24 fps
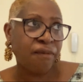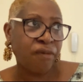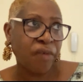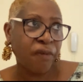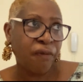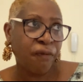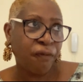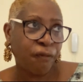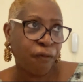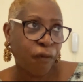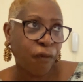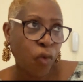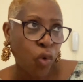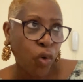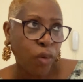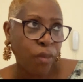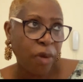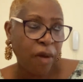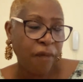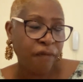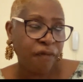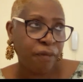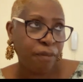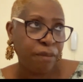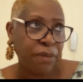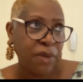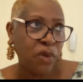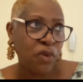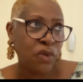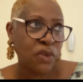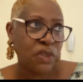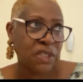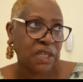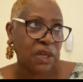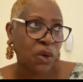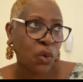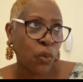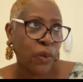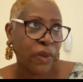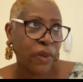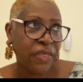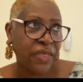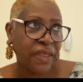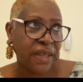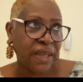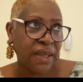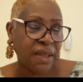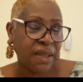form of music
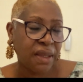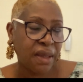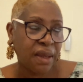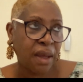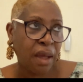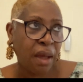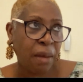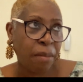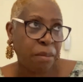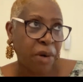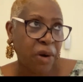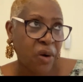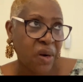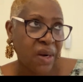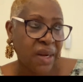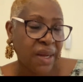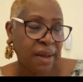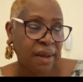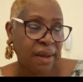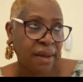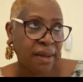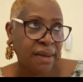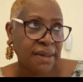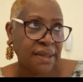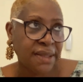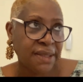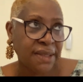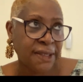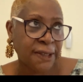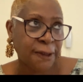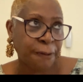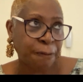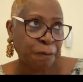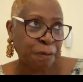within the Americas,